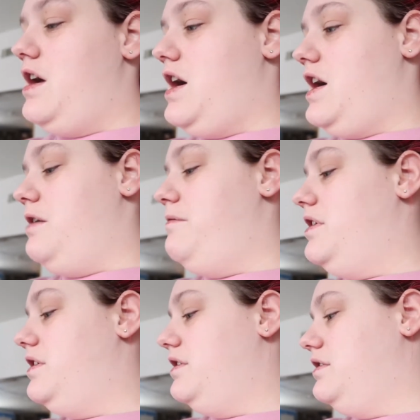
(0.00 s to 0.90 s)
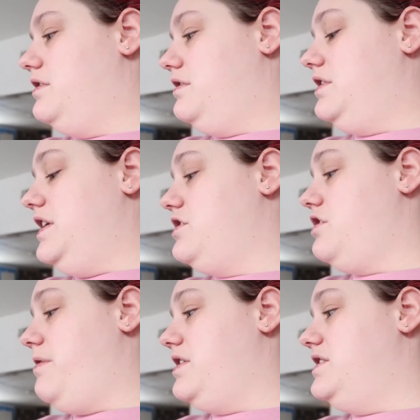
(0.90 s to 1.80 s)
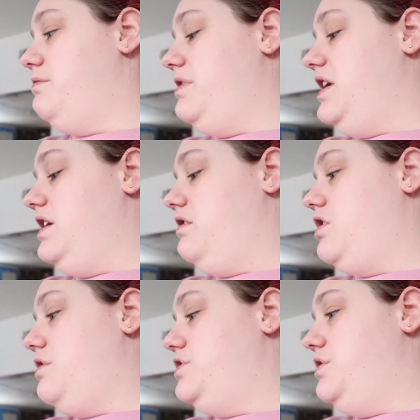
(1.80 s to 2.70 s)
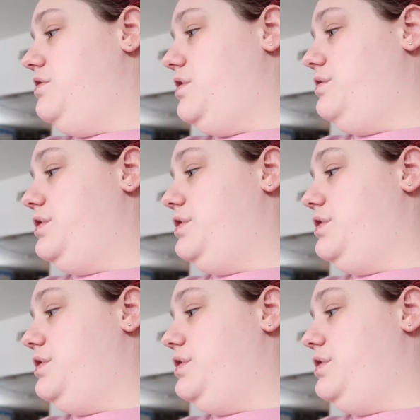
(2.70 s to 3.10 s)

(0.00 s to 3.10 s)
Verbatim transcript: Um, these are the ones that we go to though.